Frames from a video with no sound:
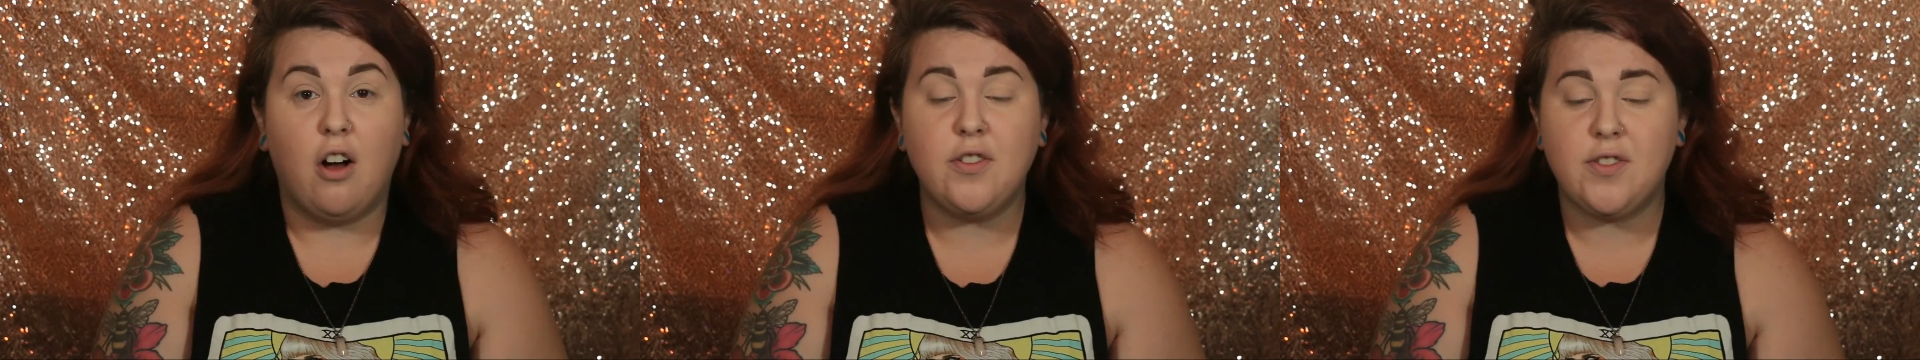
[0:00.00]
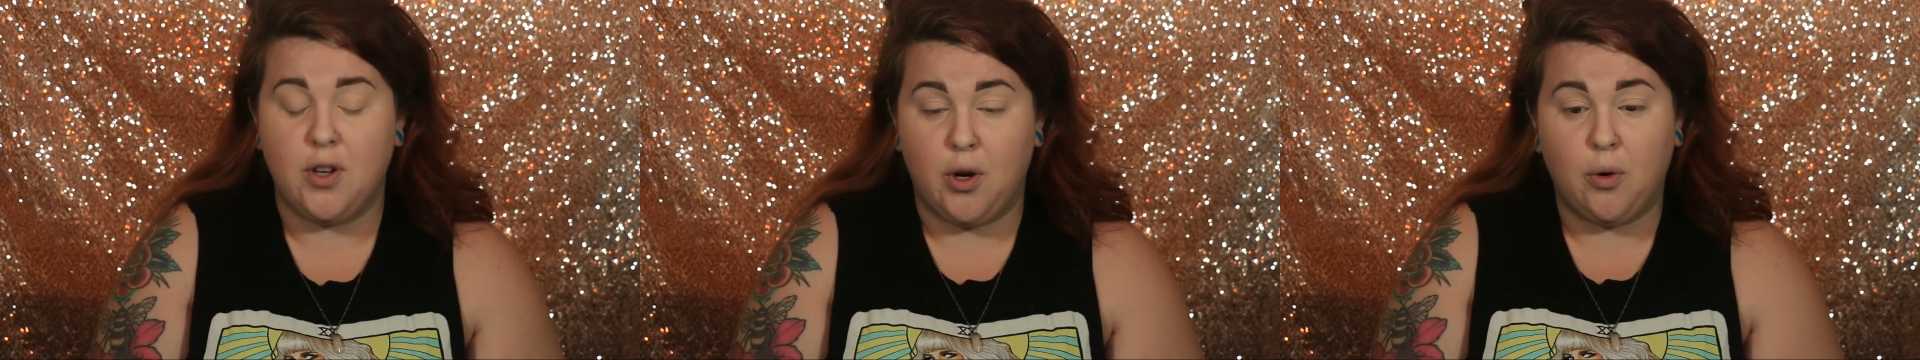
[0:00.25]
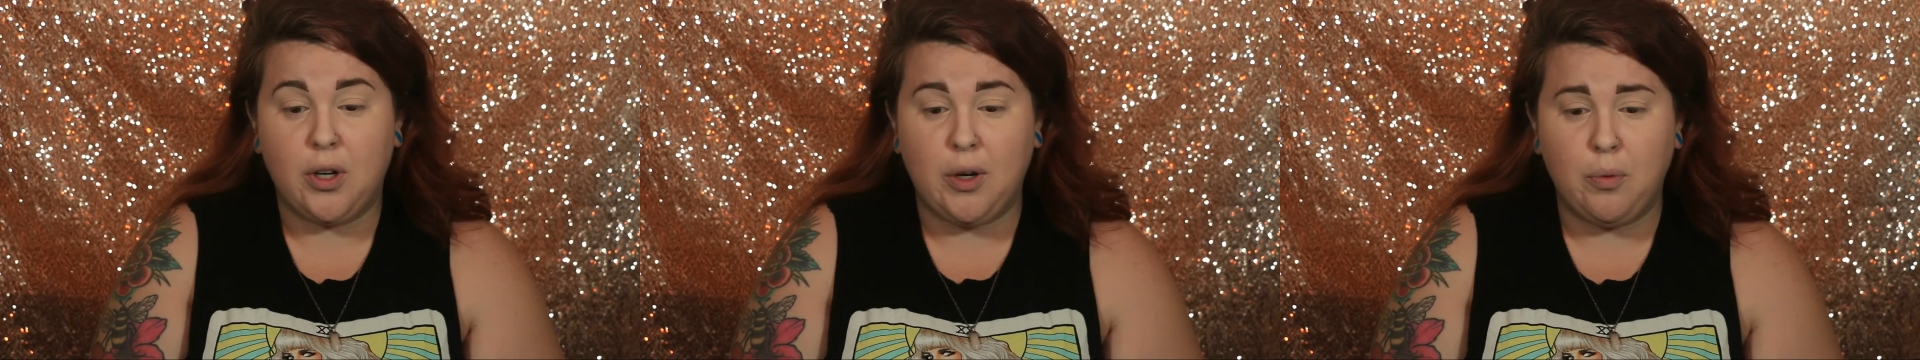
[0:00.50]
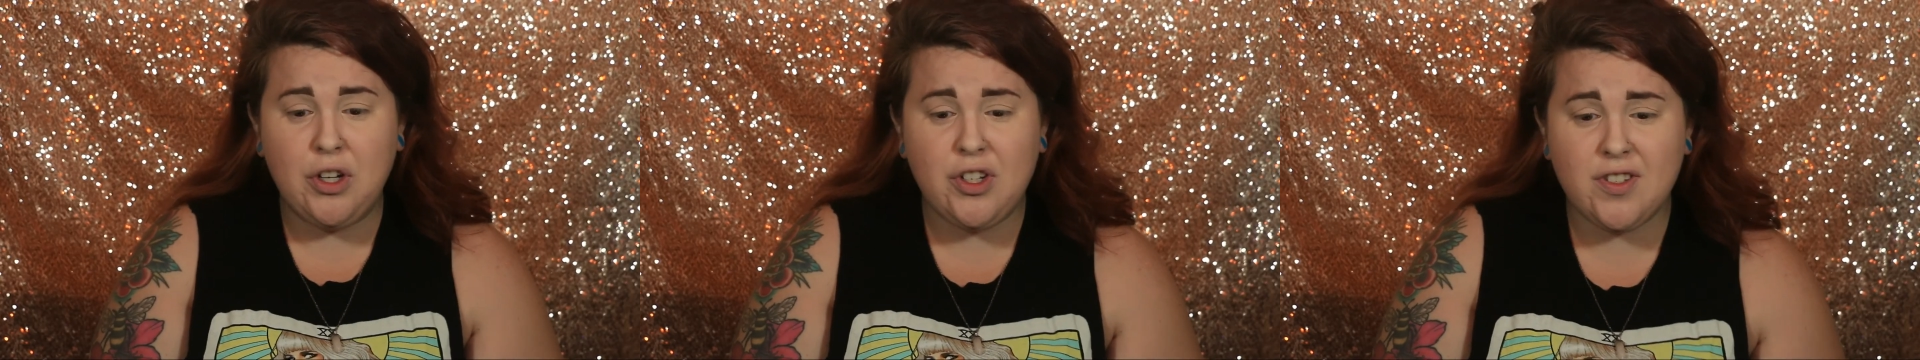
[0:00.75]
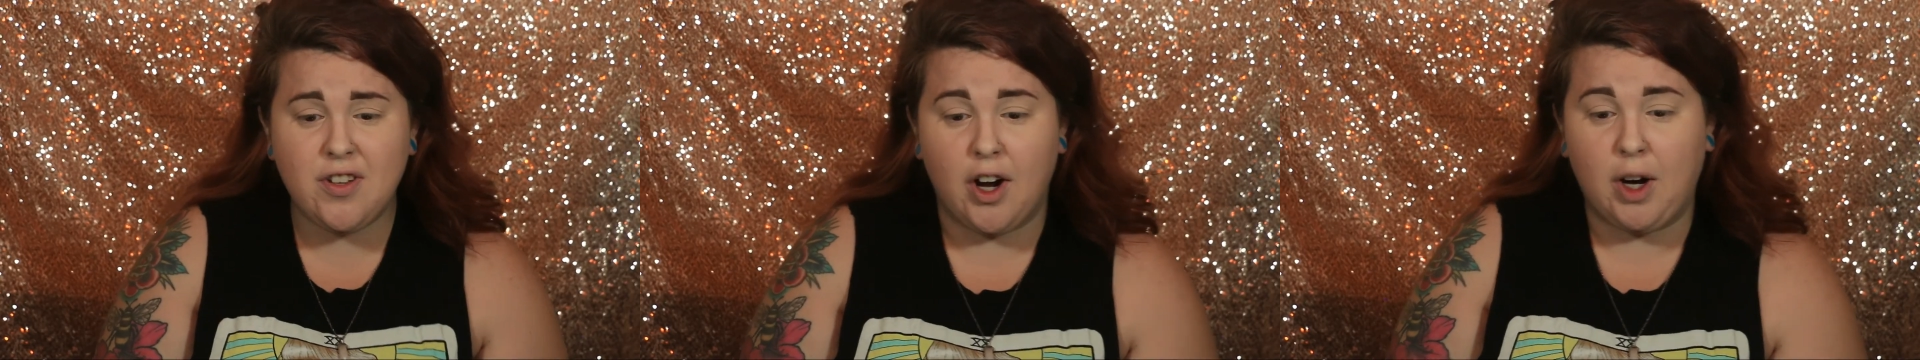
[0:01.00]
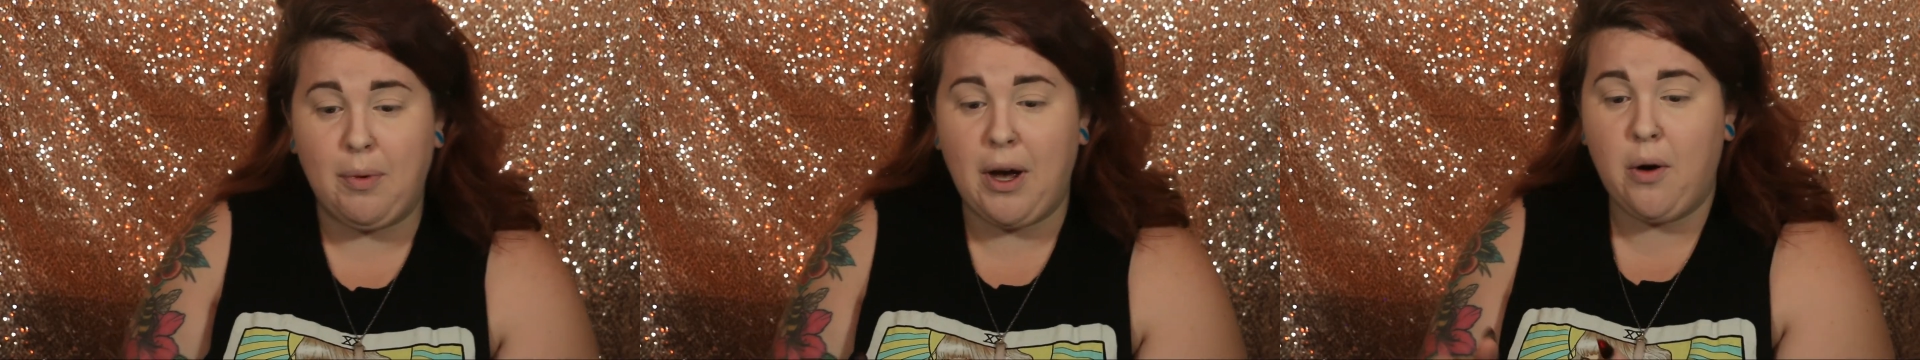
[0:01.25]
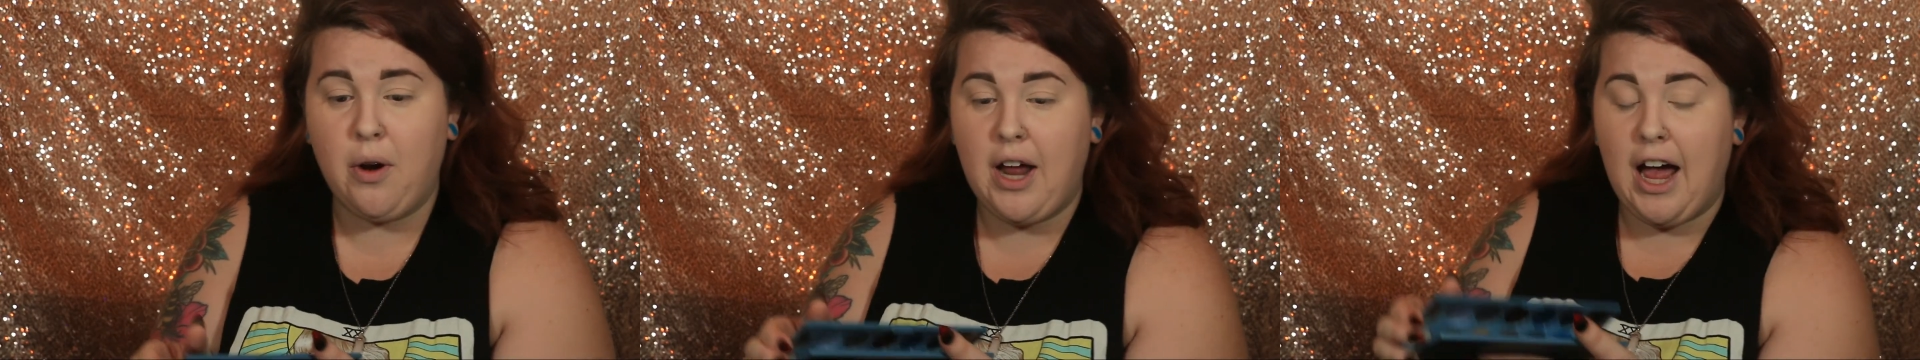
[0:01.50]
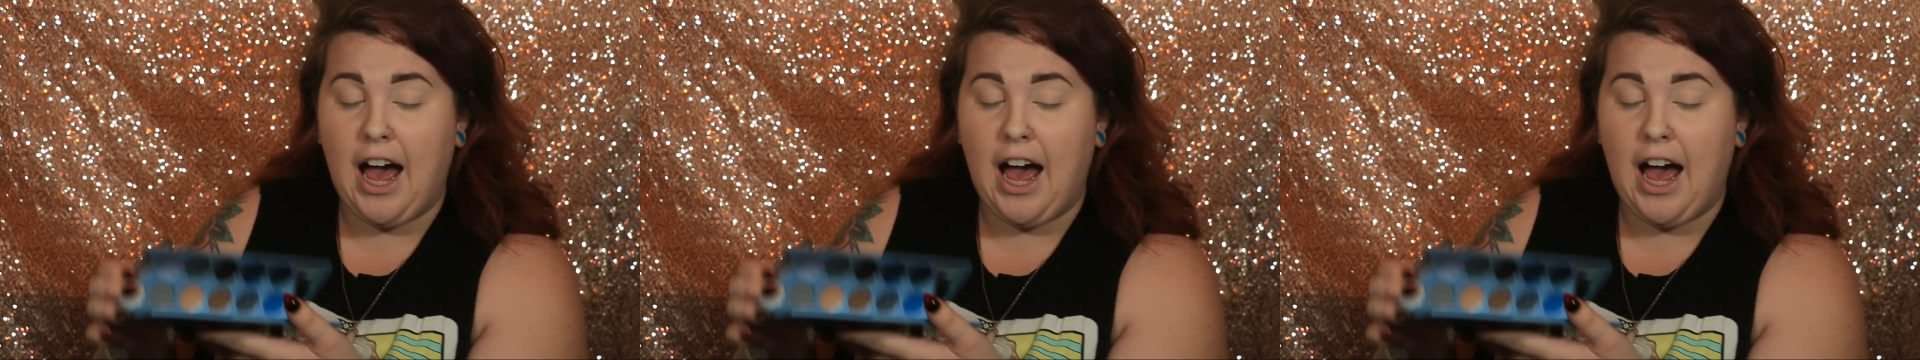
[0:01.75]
Also, can we just talk about